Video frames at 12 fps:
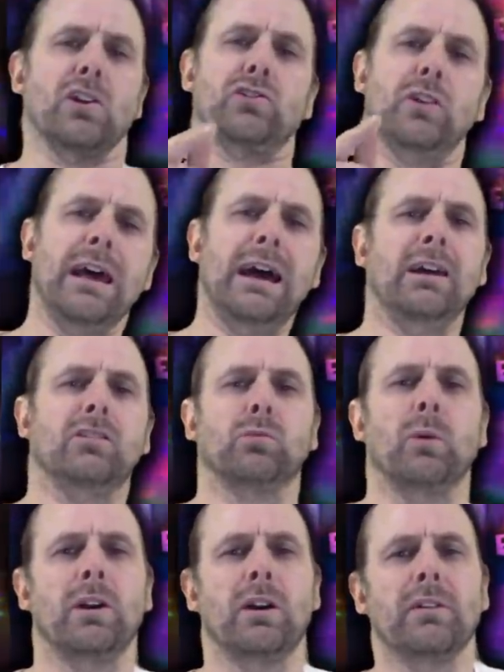Today's
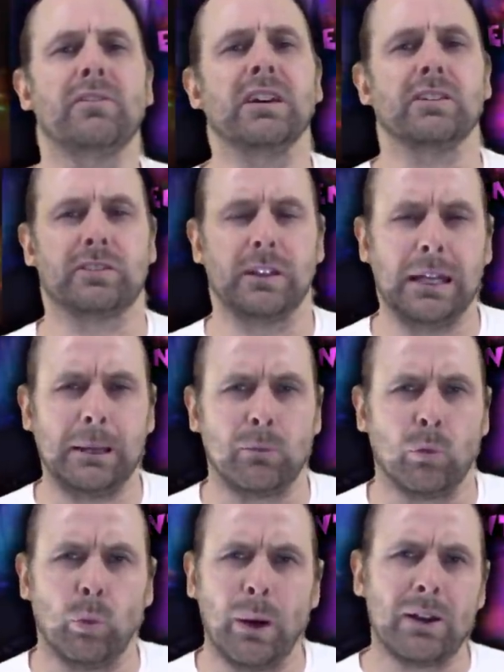winner of the
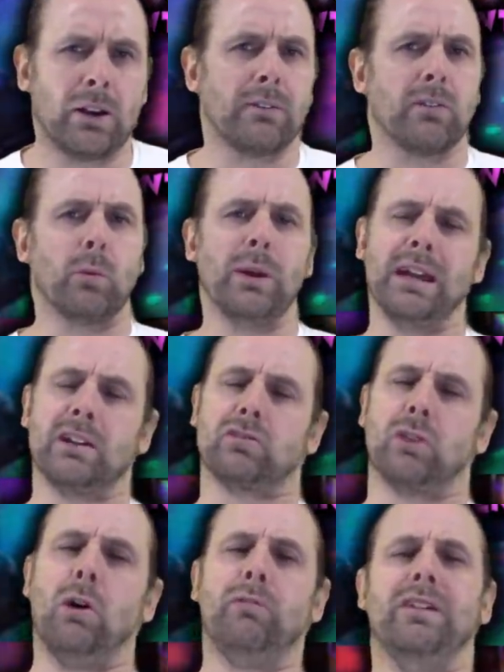esteemed Winner of the Week
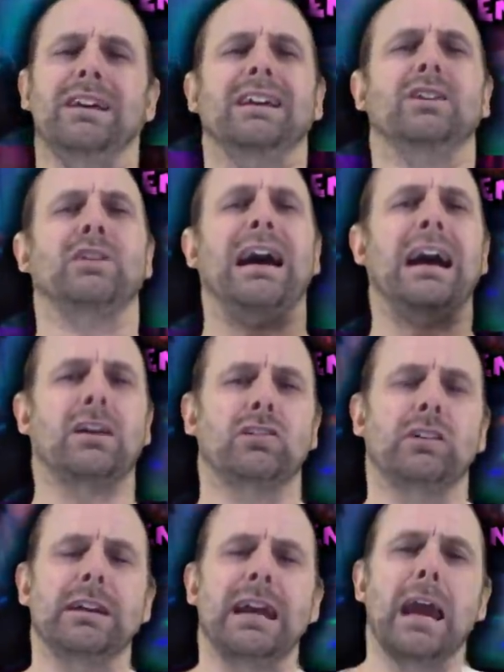trophy is
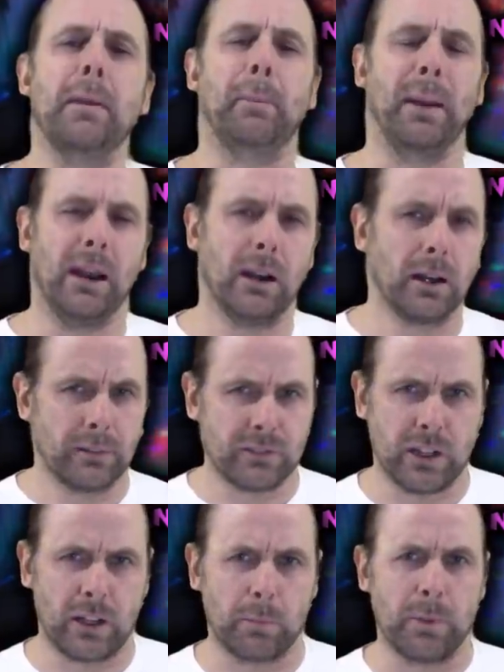actually a pair of
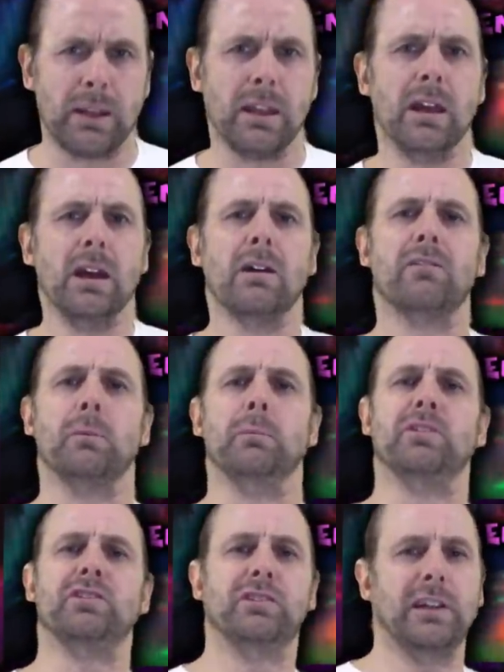gentlemen from
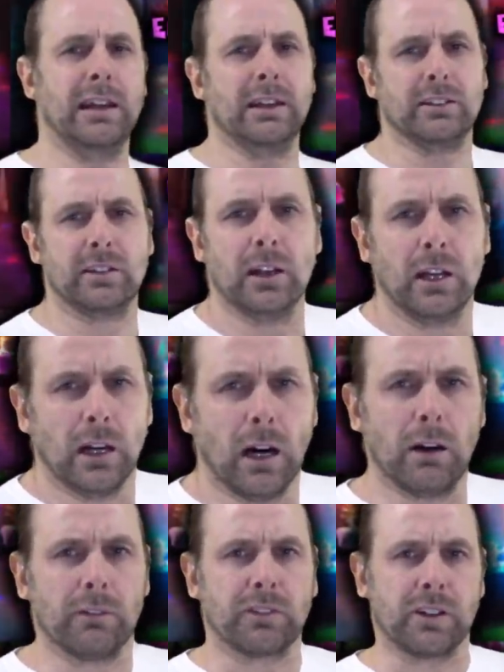the state
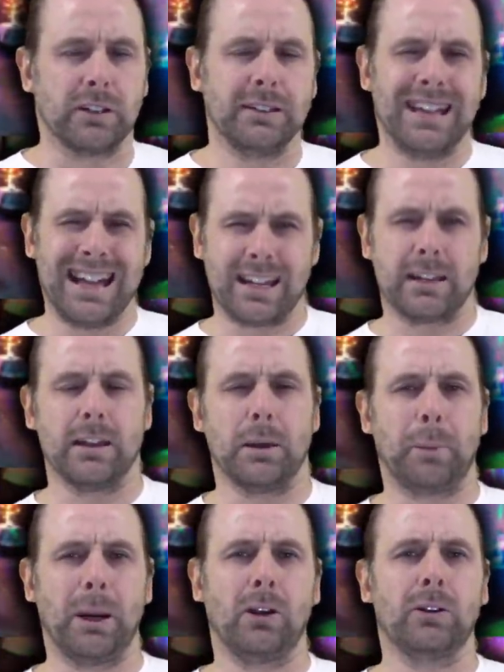of Connecticut.
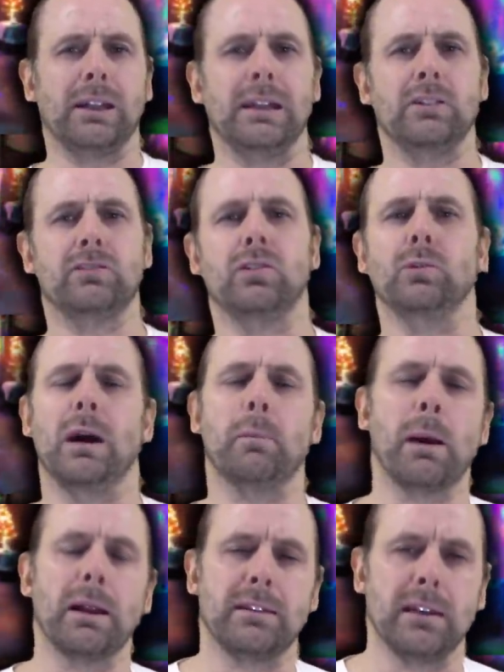Apparently, these two
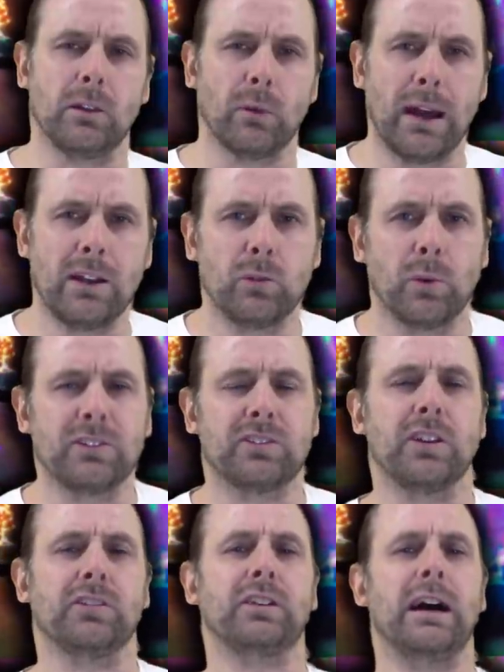M I T graduates
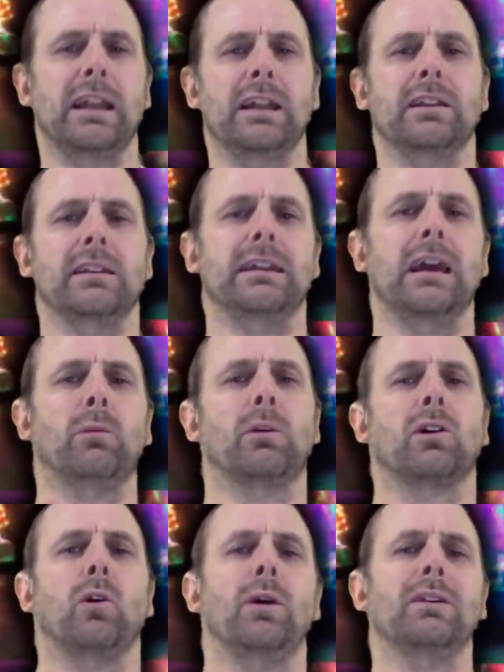decided that they
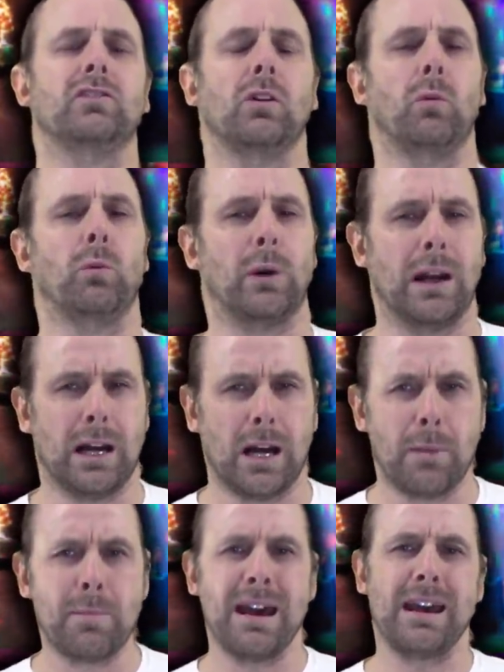were going to
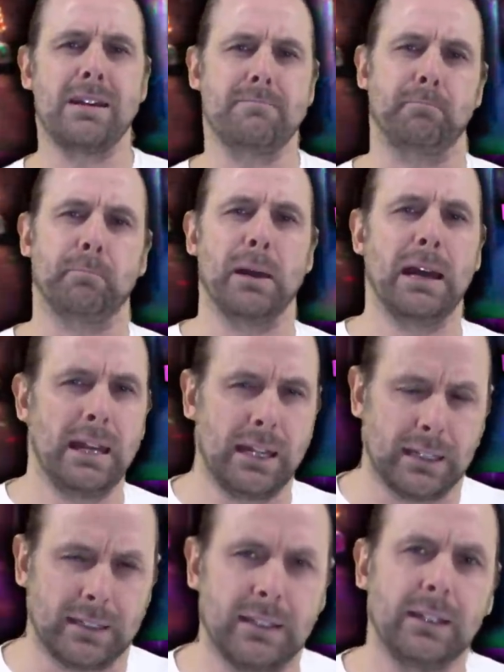rob a
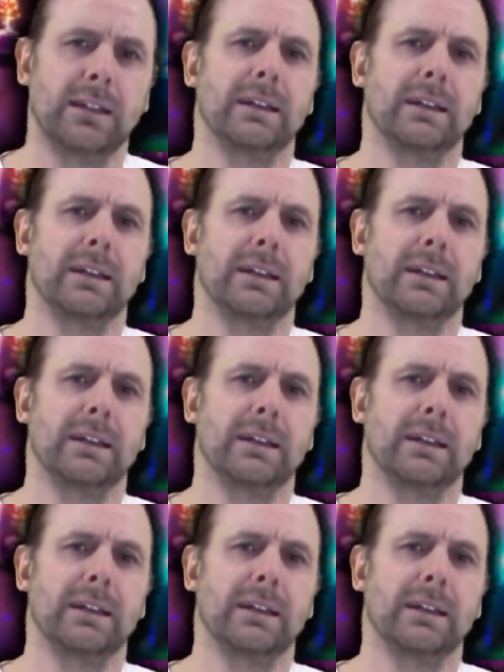bank.